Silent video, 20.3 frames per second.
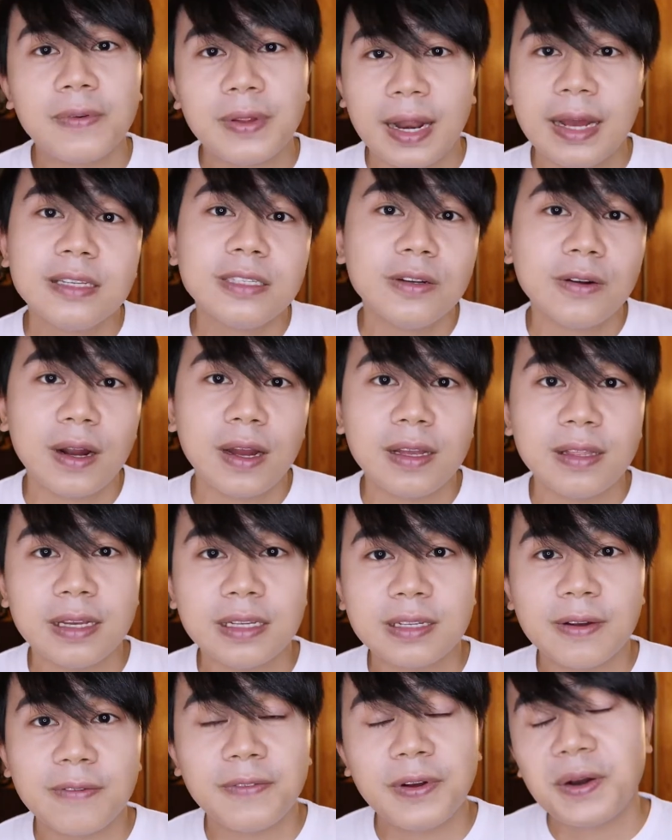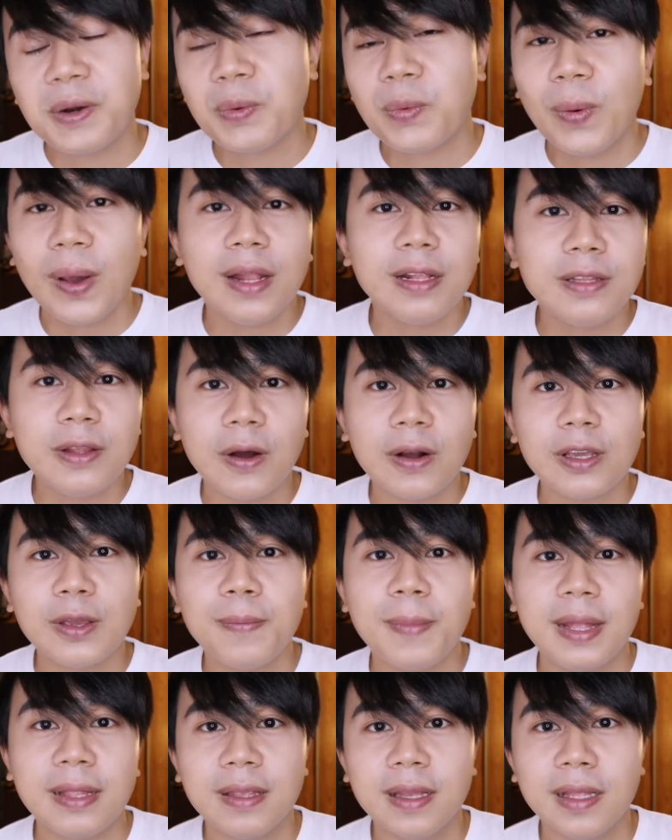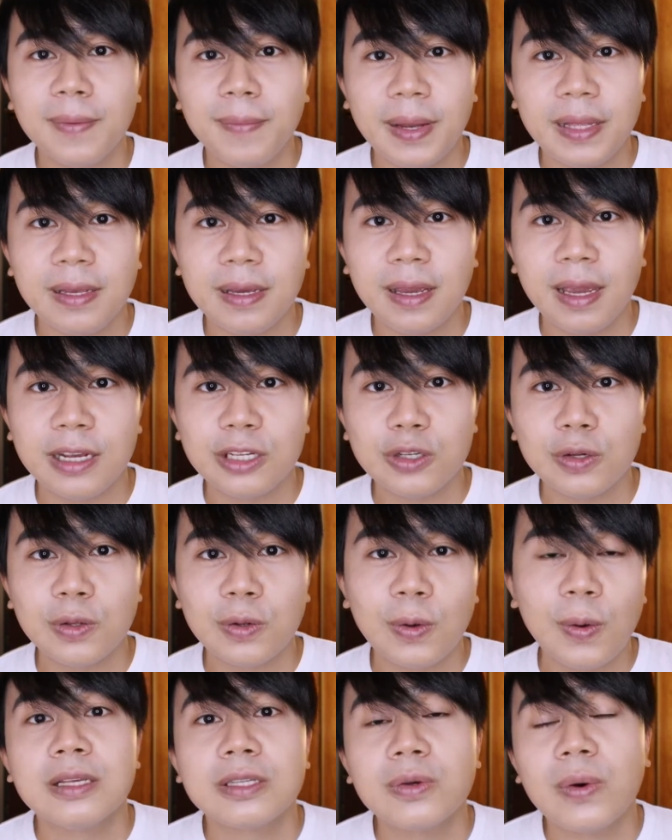finasteride is a very well-documented medication.